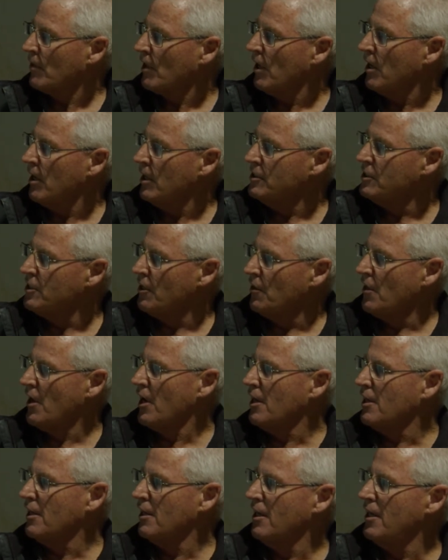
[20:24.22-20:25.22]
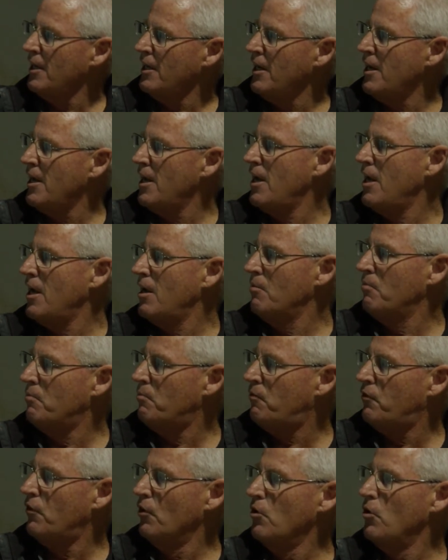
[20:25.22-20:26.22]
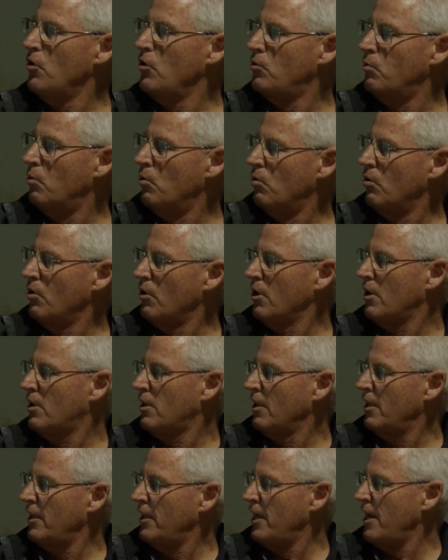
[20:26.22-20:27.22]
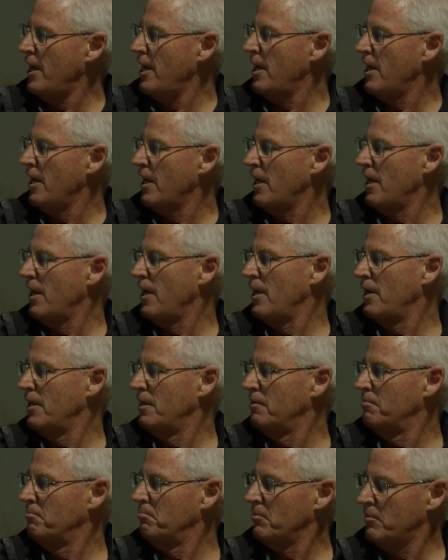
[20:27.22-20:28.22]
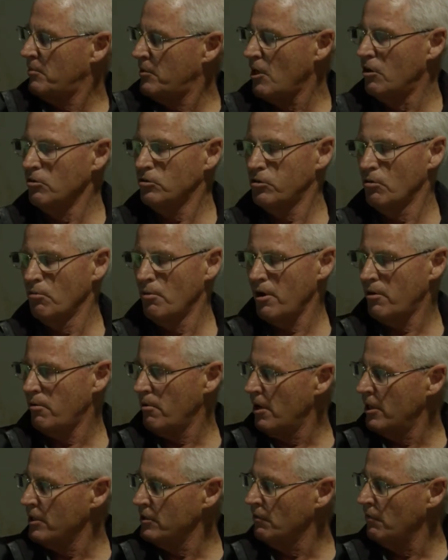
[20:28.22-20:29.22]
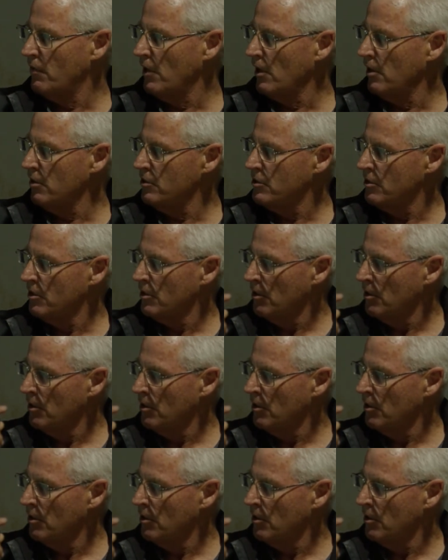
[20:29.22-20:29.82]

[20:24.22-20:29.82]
And so they're clean air, food, water, clean air, and cultural and recreation values.